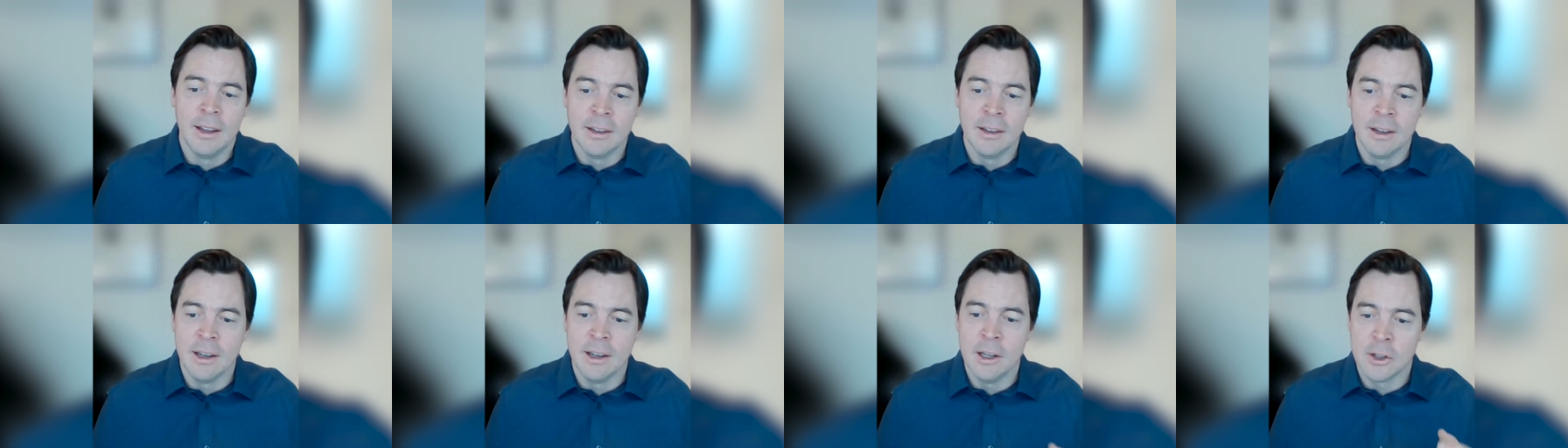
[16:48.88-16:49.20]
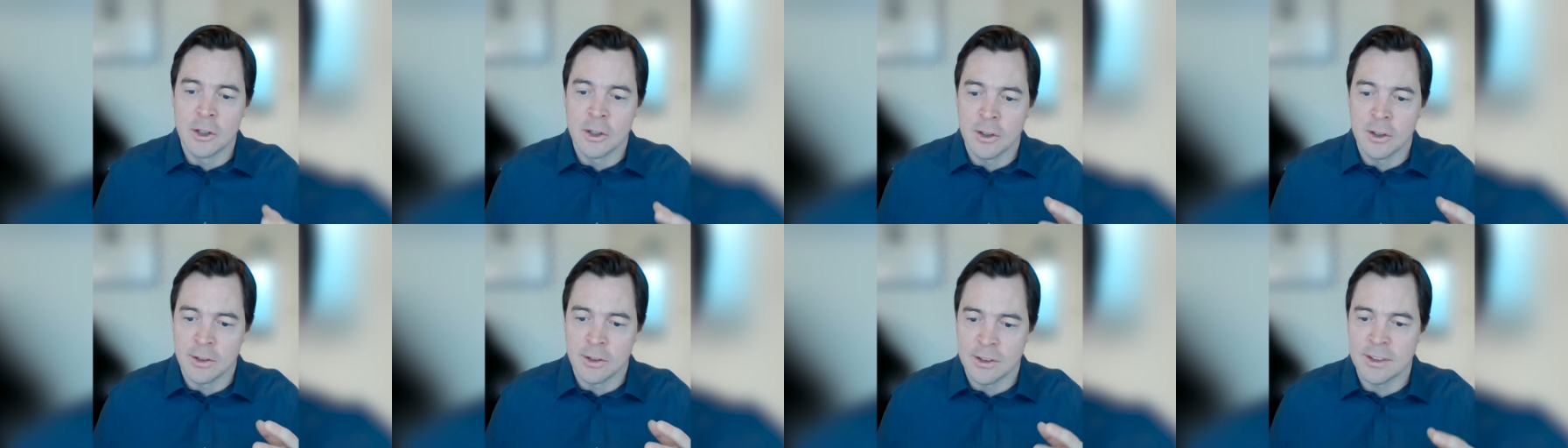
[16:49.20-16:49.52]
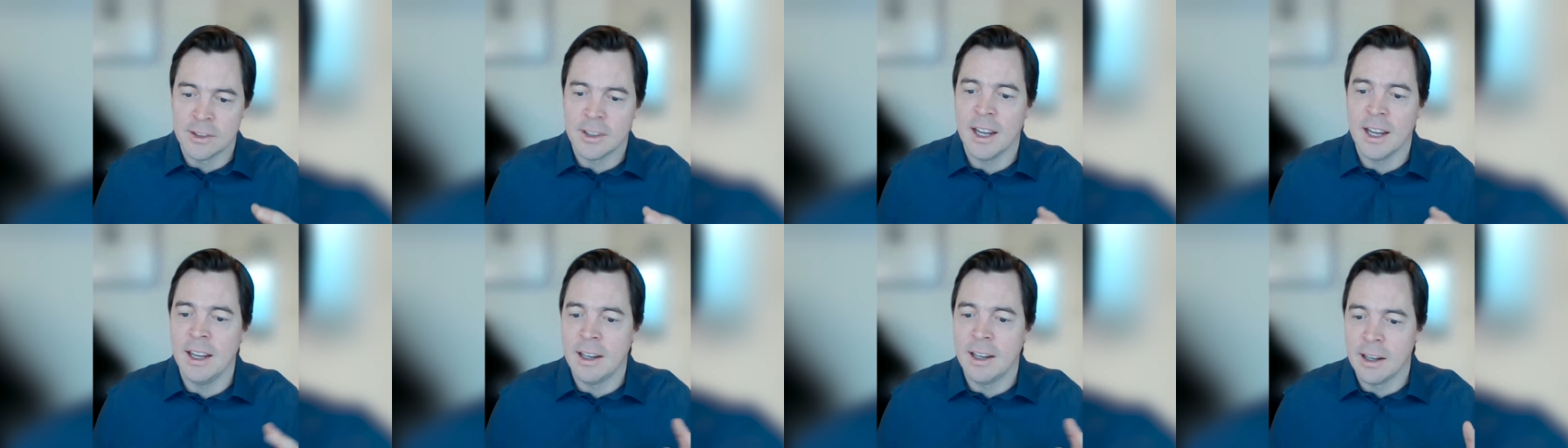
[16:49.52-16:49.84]
Indonesia
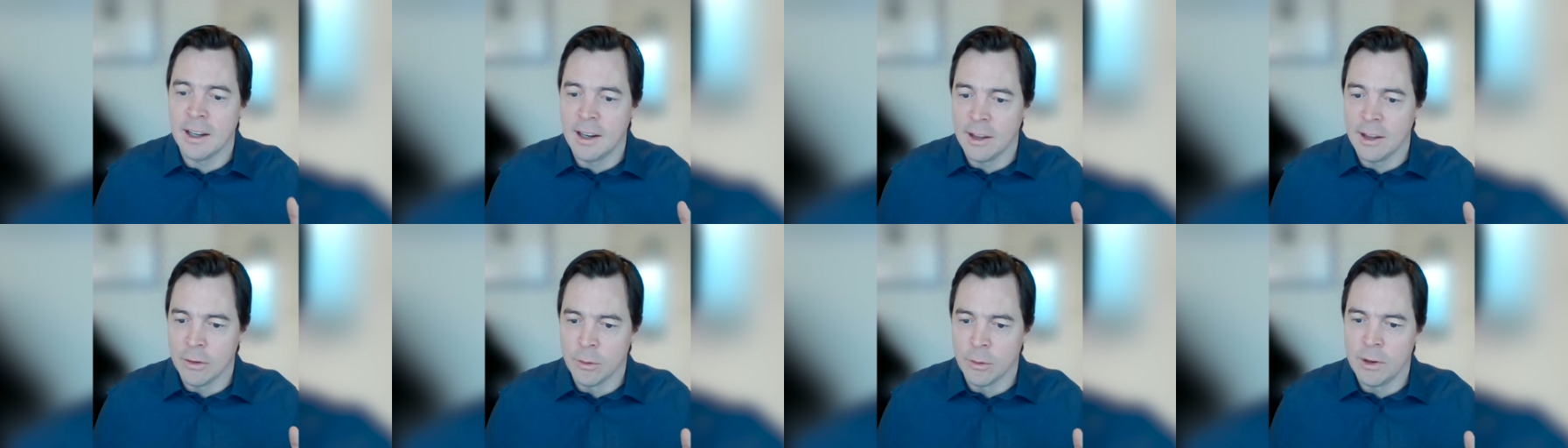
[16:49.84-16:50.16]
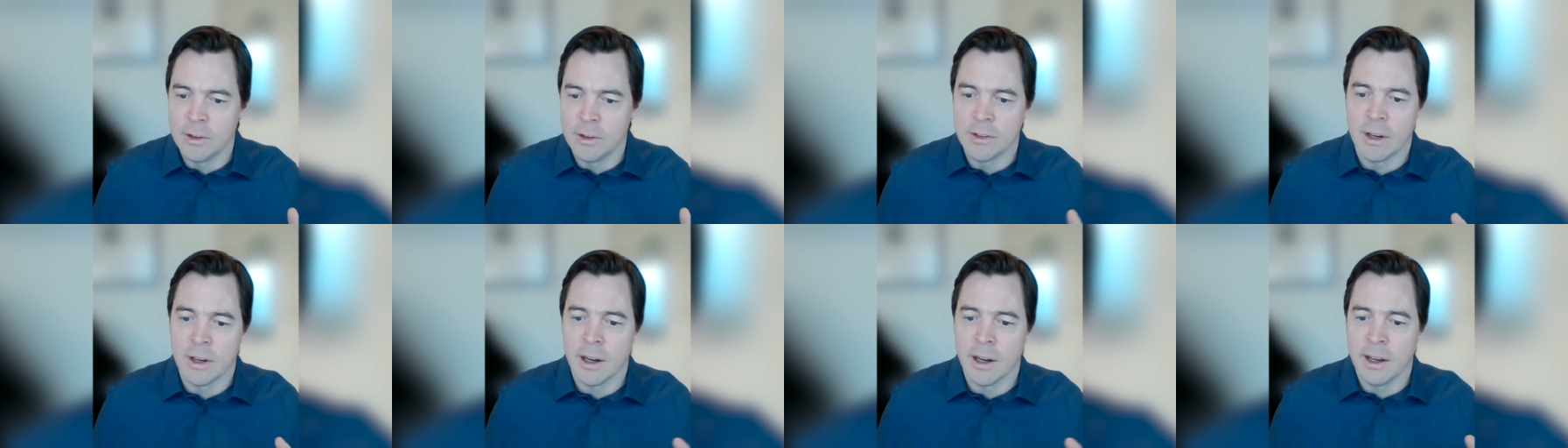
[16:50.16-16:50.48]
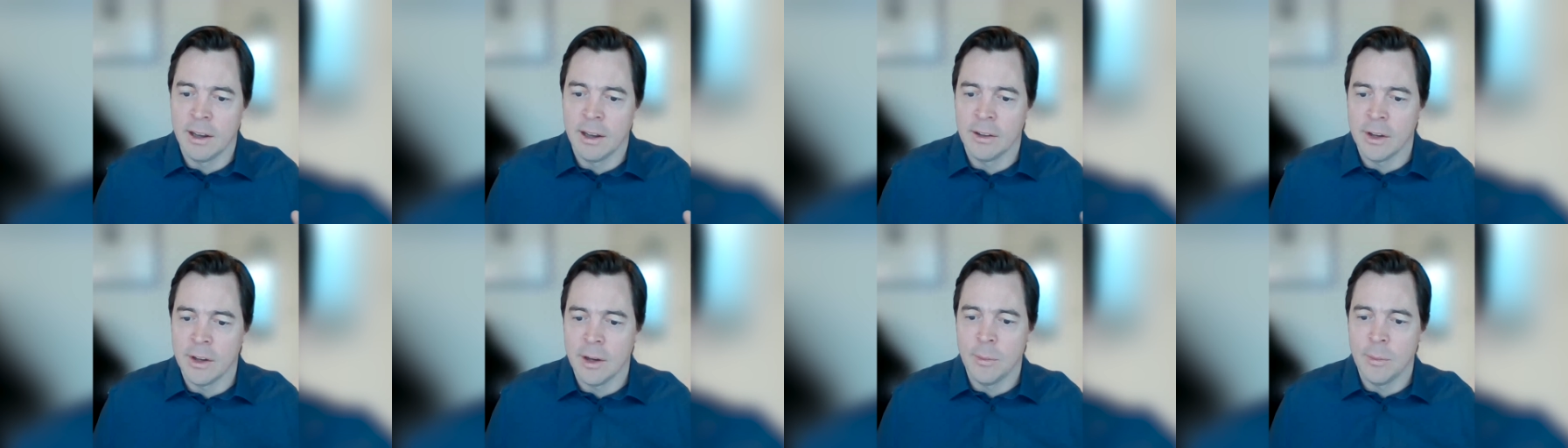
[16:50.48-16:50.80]
stated at the recent
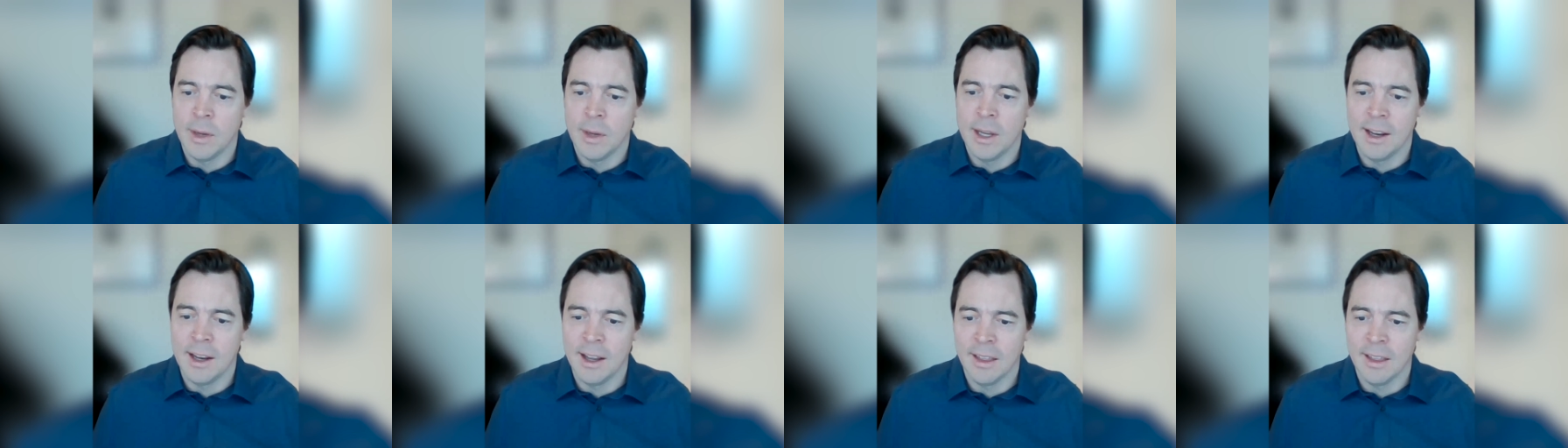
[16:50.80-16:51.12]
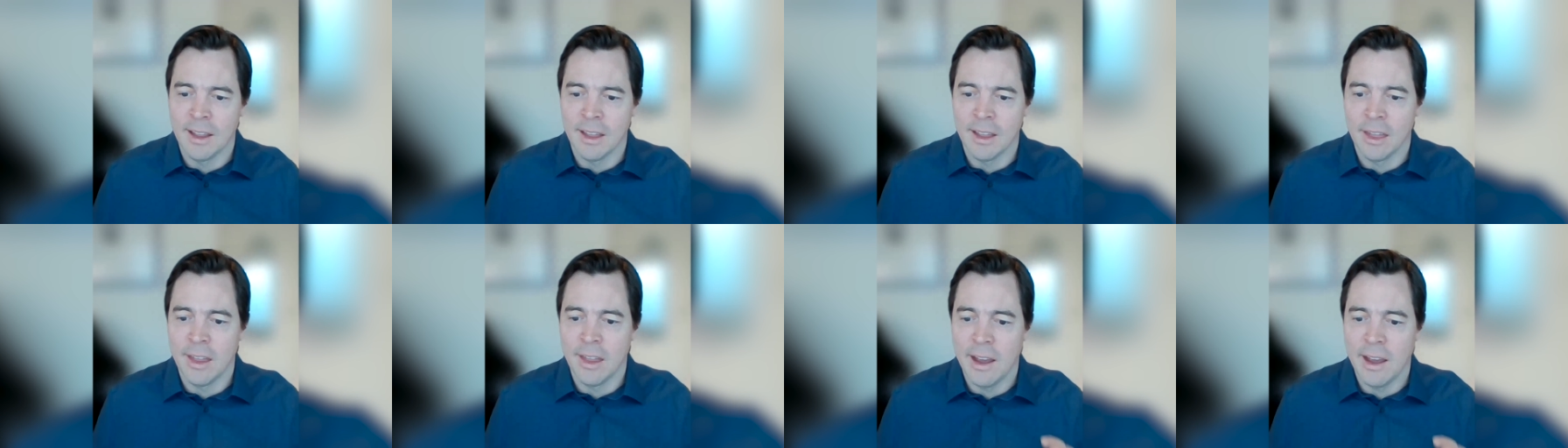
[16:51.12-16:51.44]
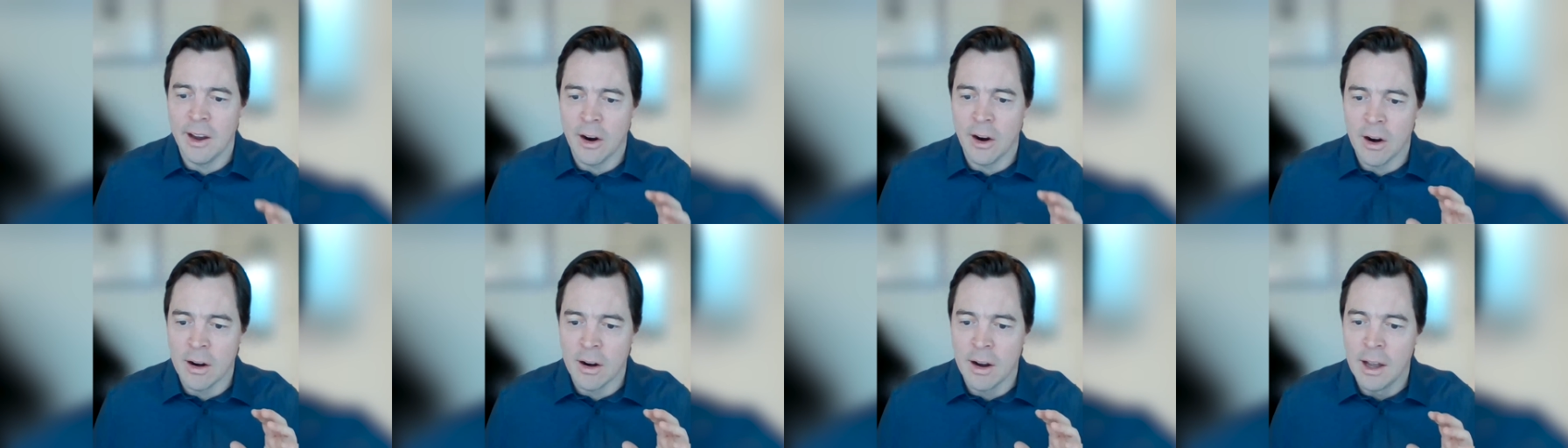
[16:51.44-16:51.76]
ISA meeting that
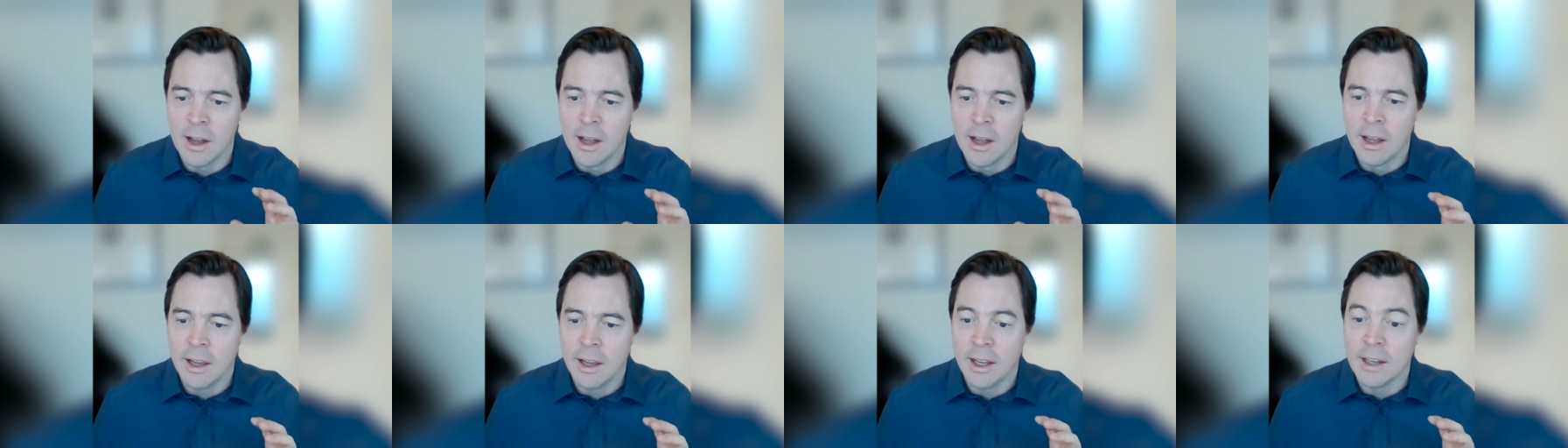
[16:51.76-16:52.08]
they are